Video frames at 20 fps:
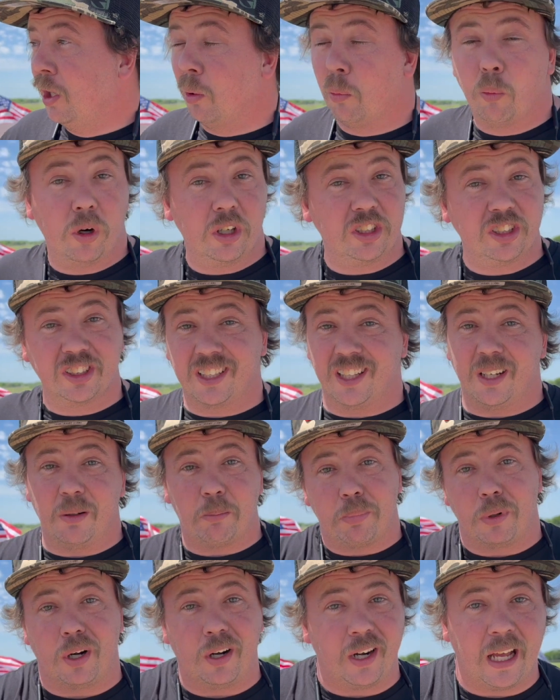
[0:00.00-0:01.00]
we're just going to
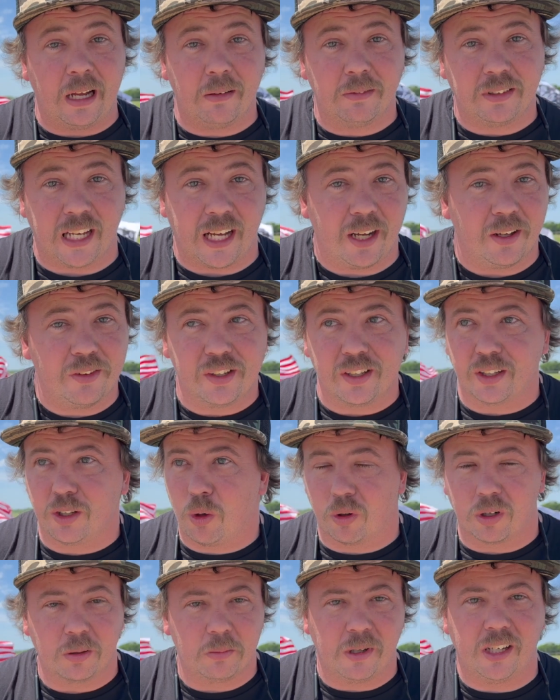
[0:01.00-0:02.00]
burn out down the
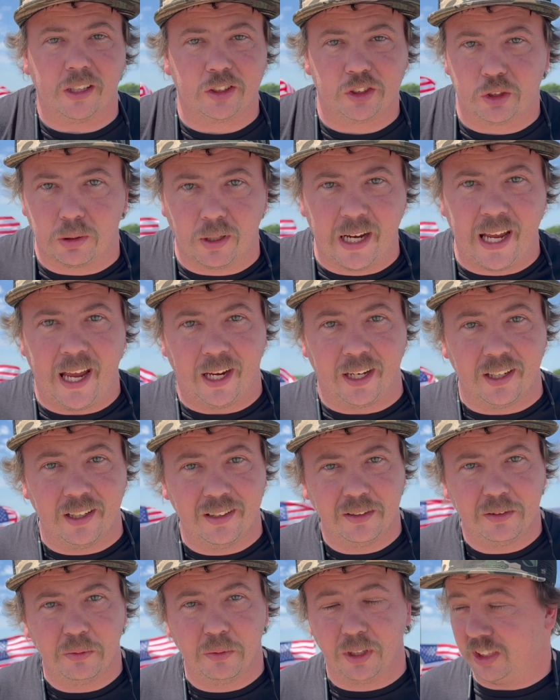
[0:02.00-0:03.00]
quarter-mile track,
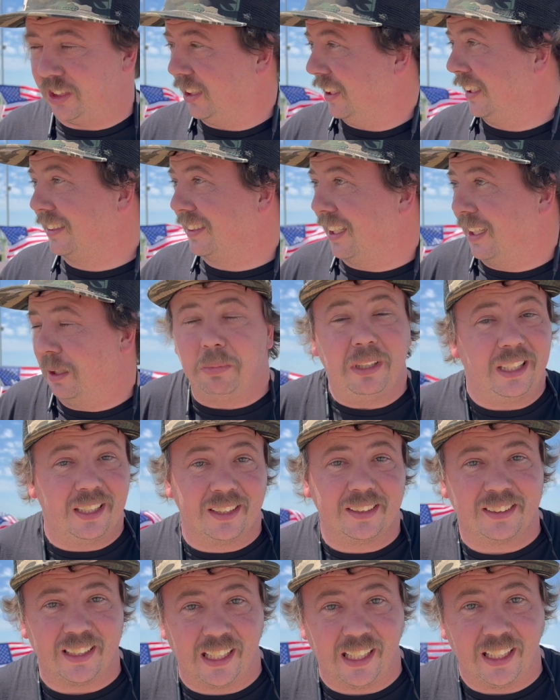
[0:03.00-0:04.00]
which is going to be
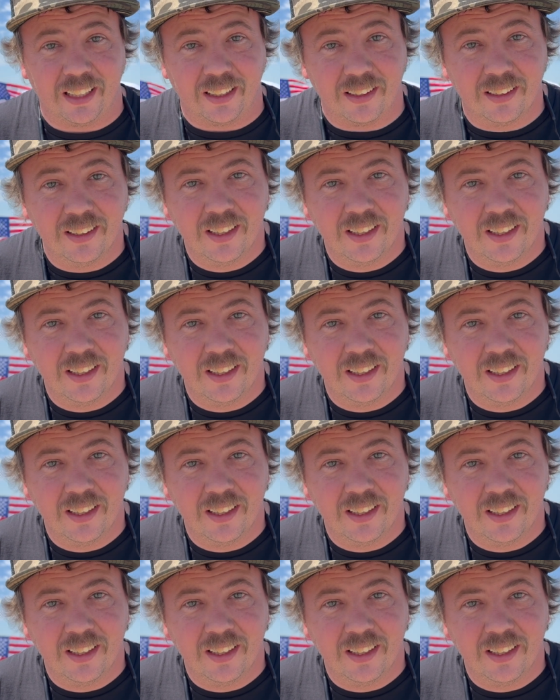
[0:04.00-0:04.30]
insane,